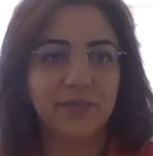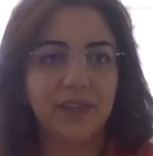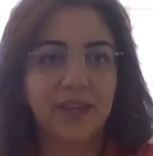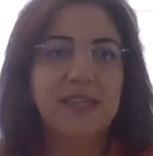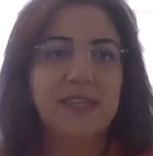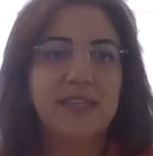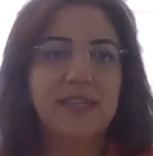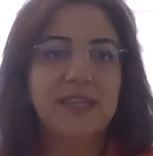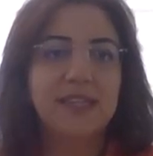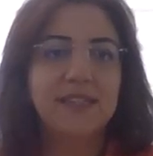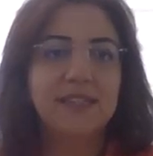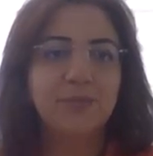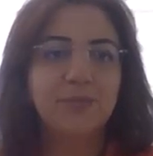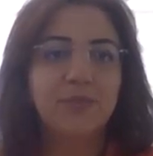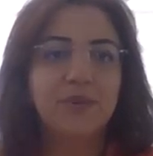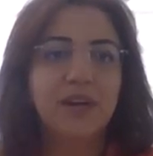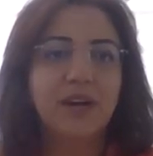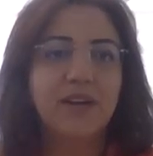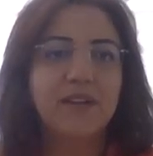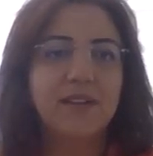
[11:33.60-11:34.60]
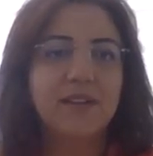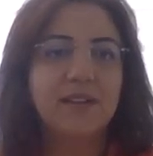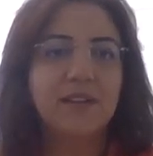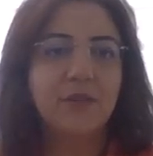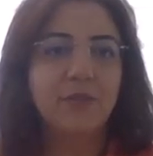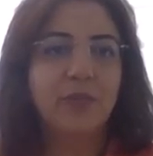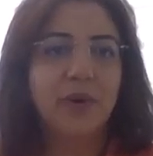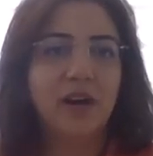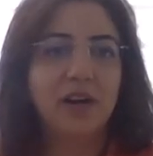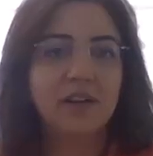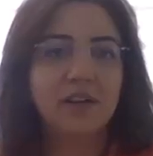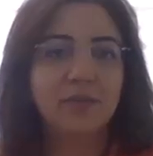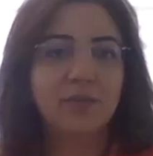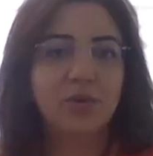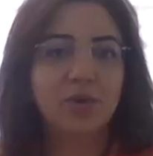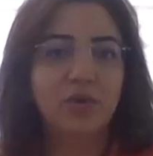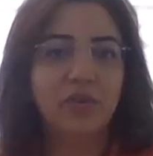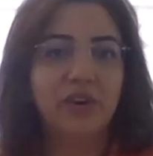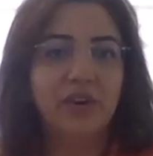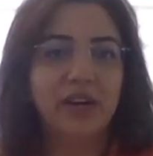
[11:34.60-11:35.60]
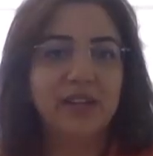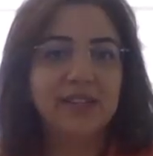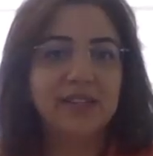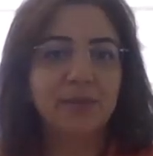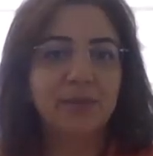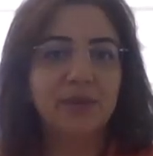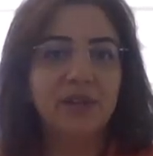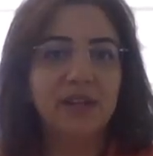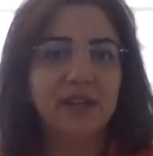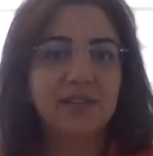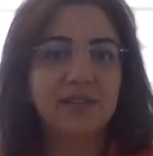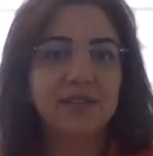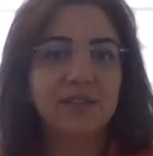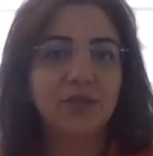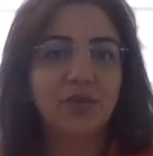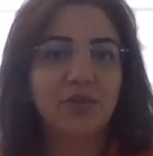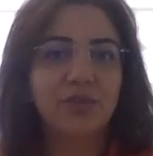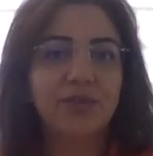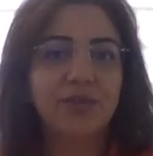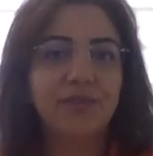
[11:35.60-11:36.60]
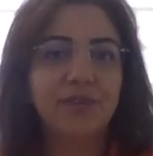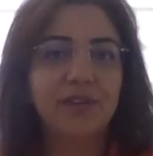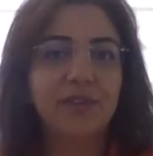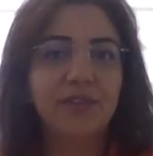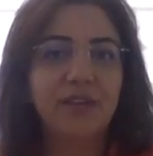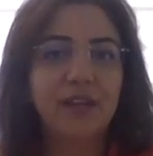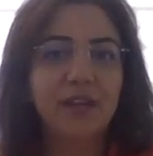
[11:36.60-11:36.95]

Its practical part provides practice of reviewing